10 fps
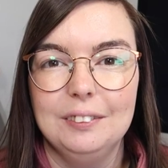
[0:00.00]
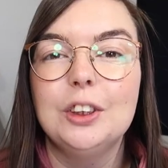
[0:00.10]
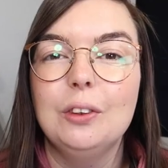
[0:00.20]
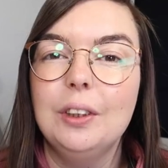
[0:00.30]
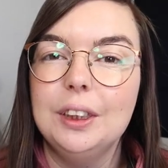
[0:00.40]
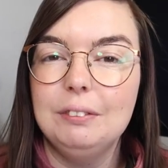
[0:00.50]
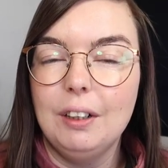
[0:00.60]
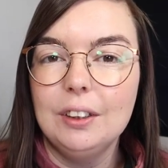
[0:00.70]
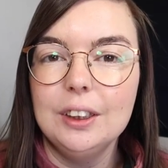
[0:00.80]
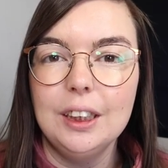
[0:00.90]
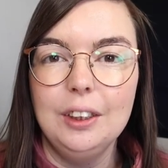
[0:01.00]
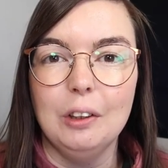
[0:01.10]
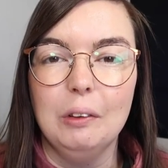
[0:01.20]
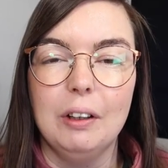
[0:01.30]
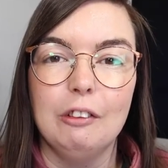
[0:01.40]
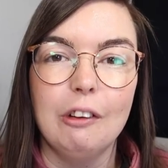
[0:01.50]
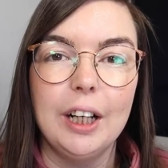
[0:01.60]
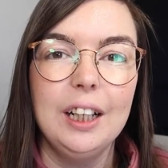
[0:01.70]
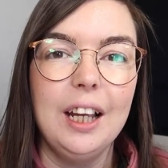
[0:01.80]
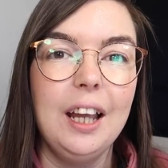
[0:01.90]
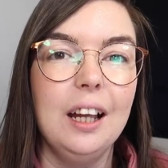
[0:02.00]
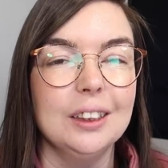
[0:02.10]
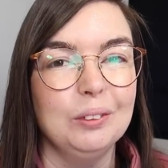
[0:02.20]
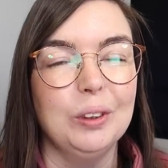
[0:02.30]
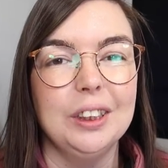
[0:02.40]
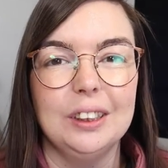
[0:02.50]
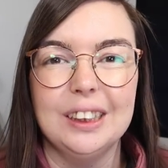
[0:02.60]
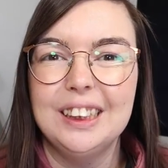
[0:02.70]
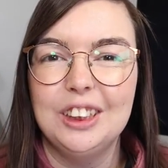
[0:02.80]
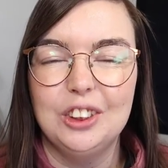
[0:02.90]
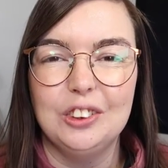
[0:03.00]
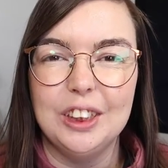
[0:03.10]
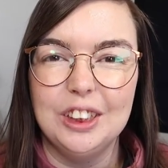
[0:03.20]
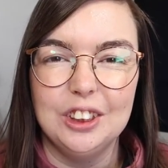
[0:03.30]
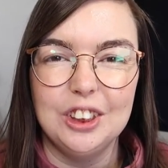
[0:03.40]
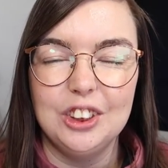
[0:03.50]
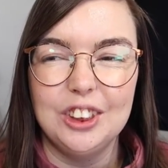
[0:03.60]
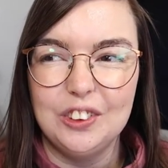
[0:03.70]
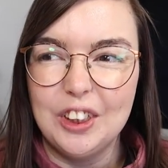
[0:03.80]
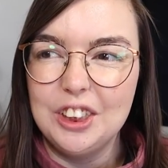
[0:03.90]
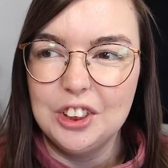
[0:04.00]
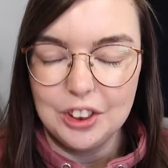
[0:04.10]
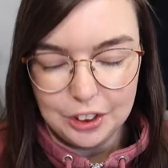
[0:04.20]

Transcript: so as far as I know Ryanair has one of the string, string